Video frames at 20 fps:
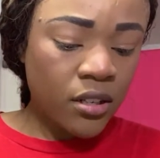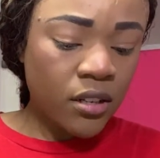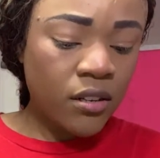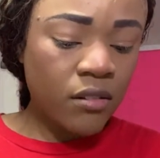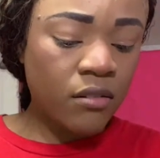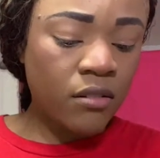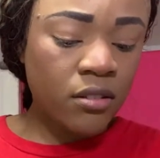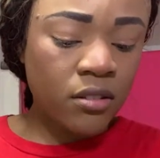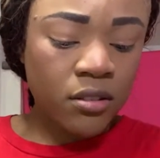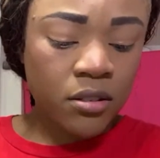
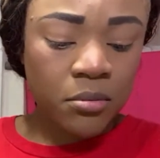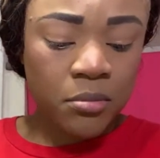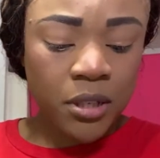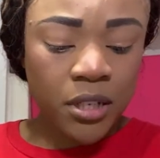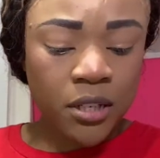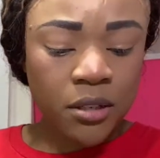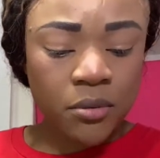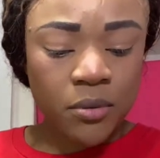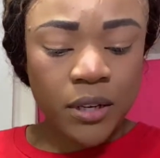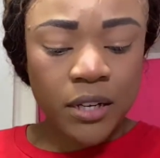
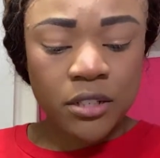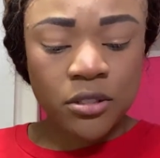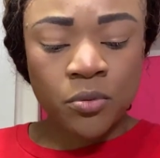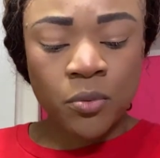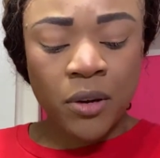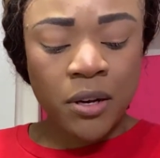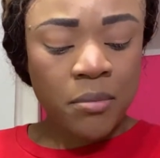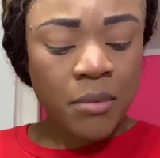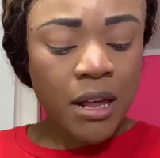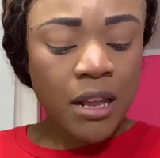Anyways,
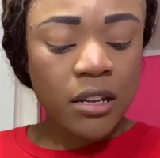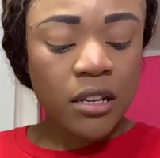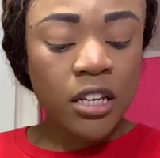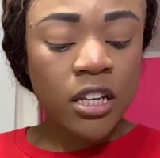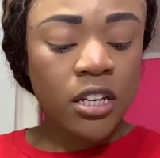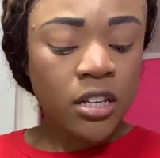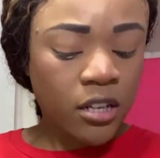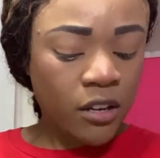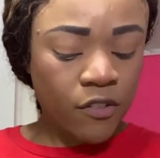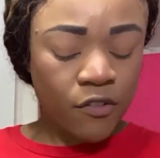what am I
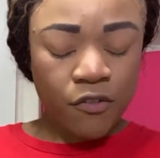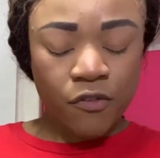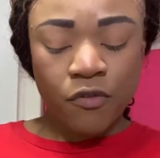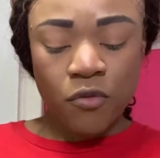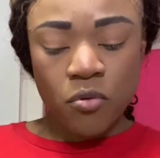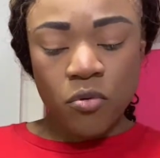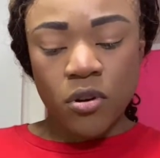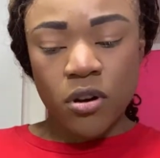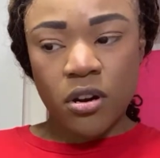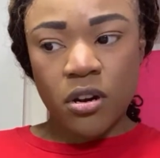looking for?